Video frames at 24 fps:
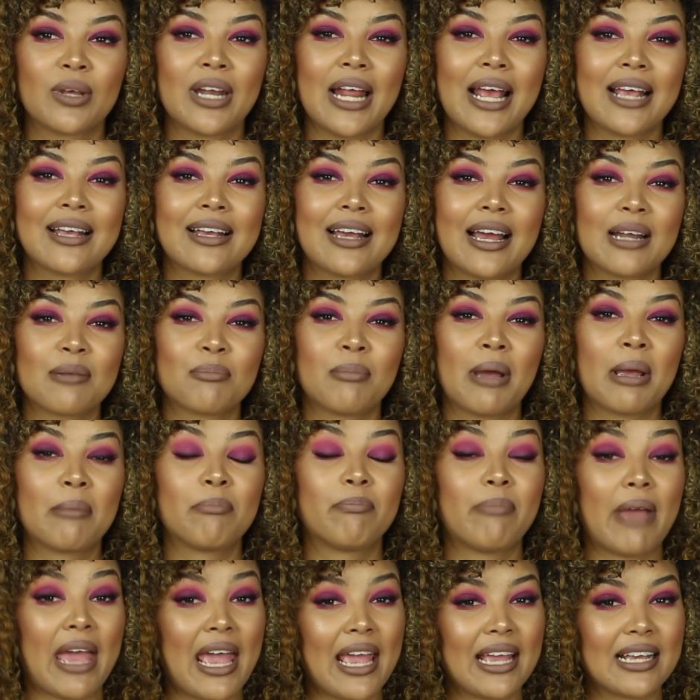when I cut my
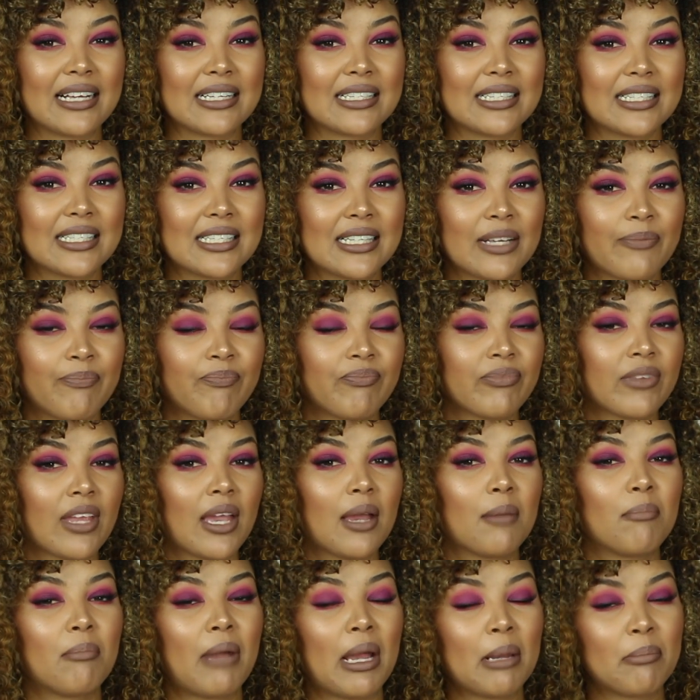bangs
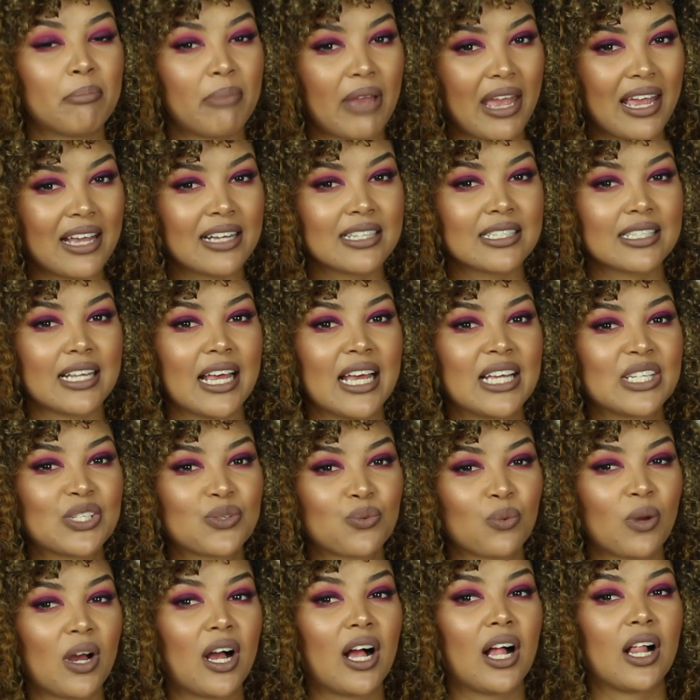as
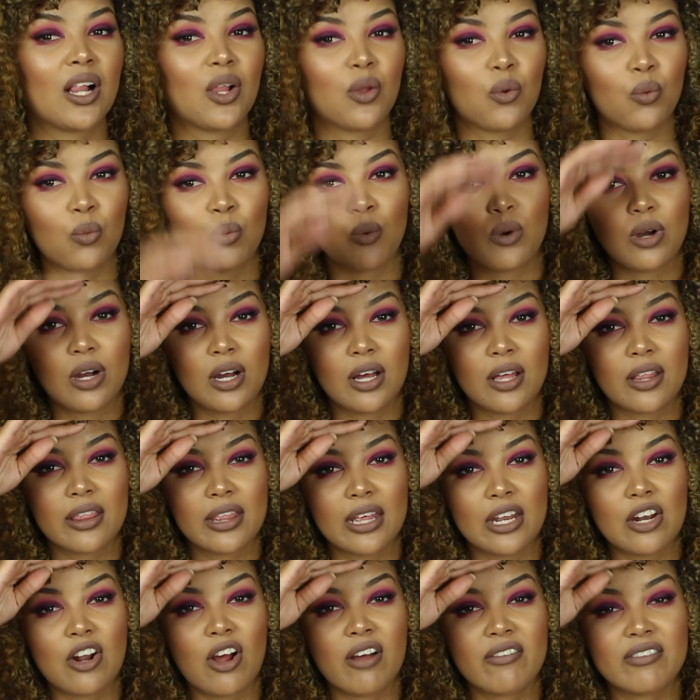well were
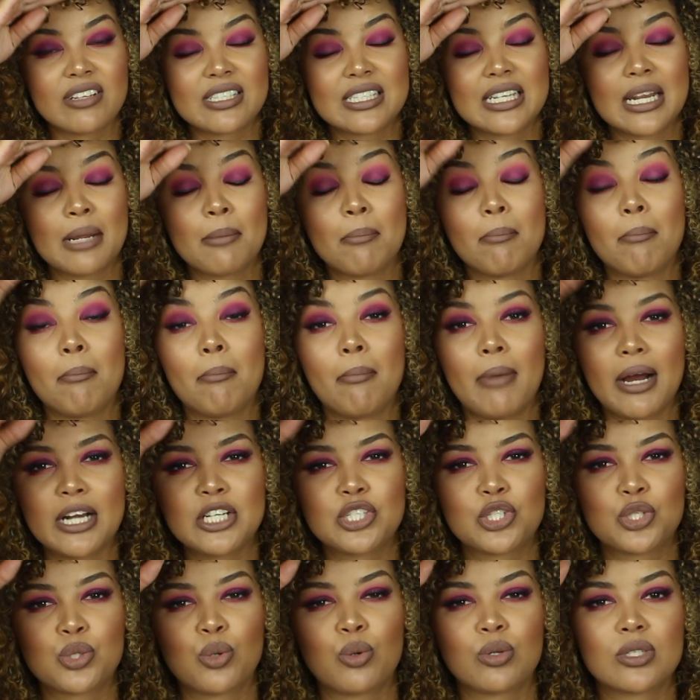then obviously
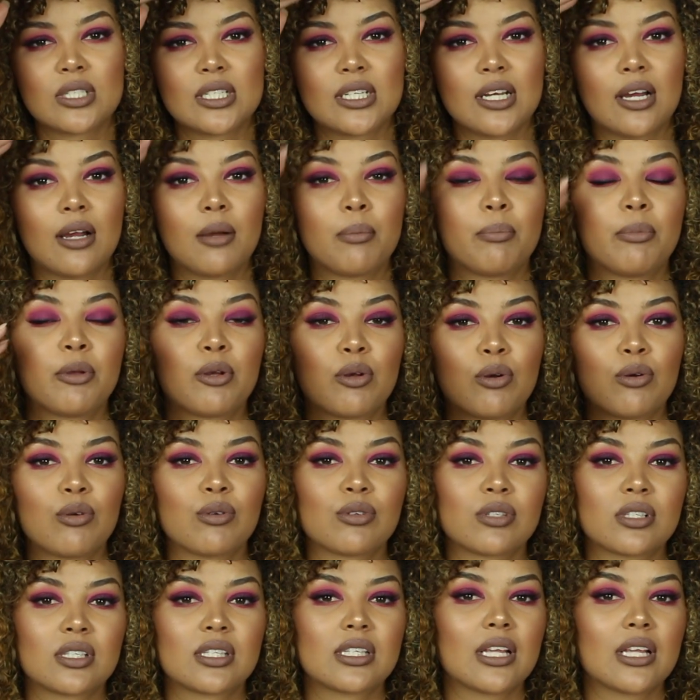much shorter
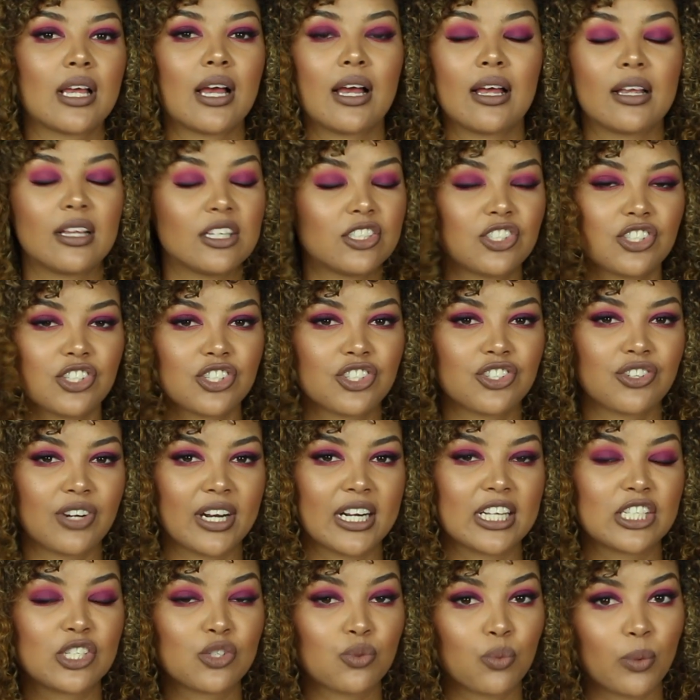because it just
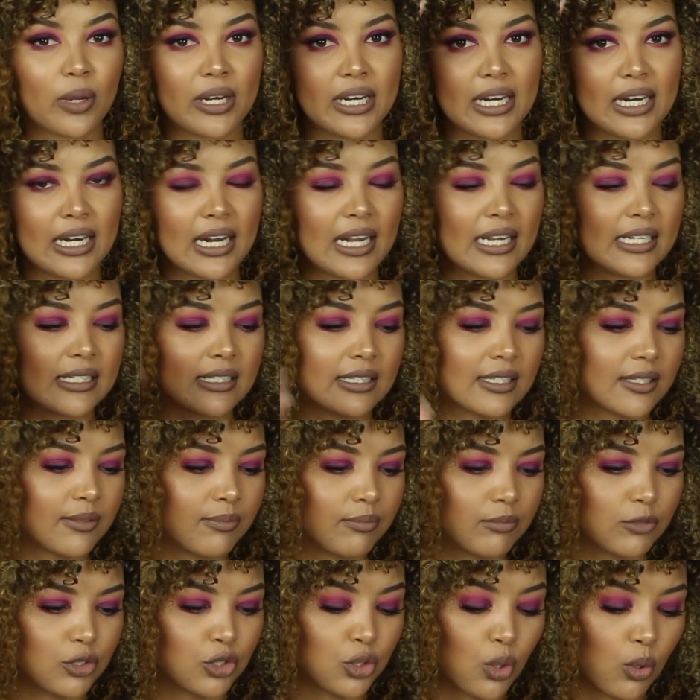shrinks when it is
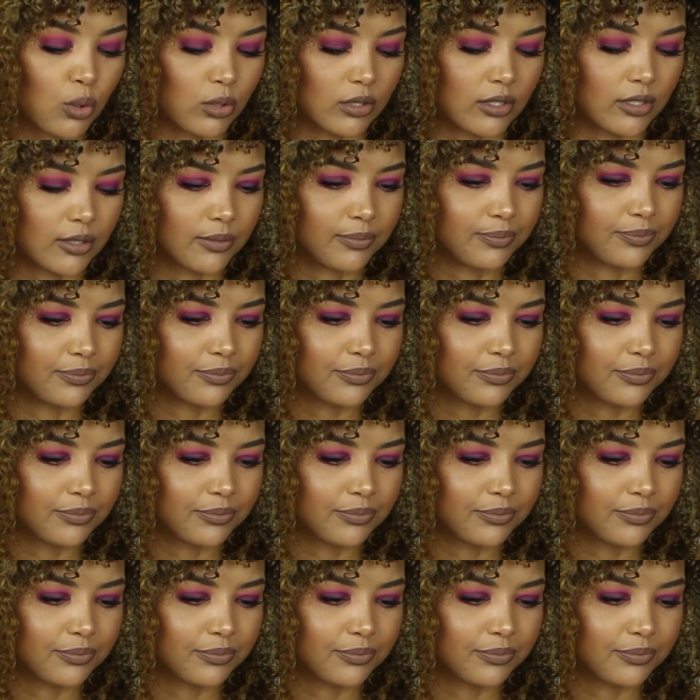short.